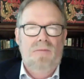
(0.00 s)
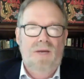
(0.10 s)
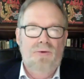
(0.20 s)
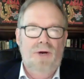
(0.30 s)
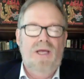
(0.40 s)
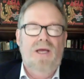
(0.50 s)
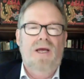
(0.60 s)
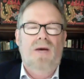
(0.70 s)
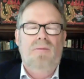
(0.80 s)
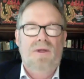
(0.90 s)
breaking
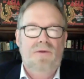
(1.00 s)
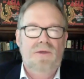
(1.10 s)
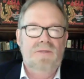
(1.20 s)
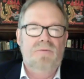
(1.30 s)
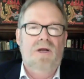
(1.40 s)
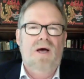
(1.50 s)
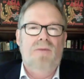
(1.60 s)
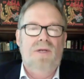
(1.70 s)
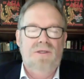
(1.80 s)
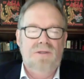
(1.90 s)
up these
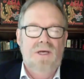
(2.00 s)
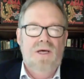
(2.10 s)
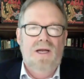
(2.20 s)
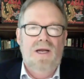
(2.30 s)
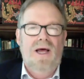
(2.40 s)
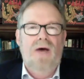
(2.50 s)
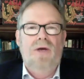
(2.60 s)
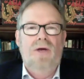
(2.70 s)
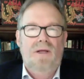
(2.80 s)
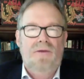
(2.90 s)
monopolies and
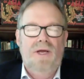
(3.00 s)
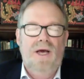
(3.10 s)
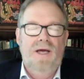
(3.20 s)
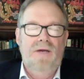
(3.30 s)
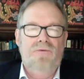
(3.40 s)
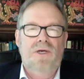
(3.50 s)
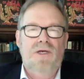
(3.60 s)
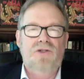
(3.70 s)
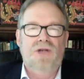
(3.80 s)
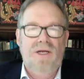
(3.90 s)
allowing the kind of free
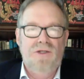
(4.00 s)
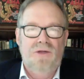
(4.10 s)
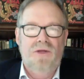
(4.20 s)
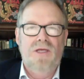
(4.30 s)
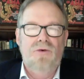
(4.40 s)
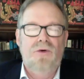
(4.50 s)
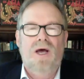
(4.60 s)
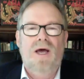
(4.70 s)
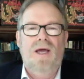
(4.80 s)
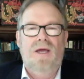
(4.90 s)
exchange that you and
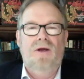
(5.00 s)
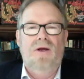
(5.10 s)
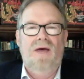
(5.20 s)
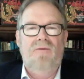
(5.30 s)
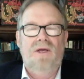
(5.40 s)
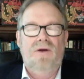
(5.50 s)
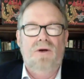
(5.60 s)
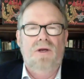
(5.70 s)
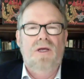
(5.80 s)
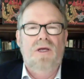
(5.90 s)
I have
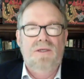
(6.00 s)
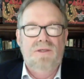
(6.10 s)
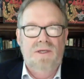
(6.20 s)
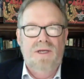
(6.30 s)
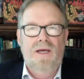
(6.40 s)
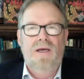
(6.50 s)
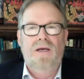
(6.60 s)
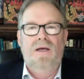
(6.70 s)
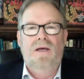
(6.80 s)
here today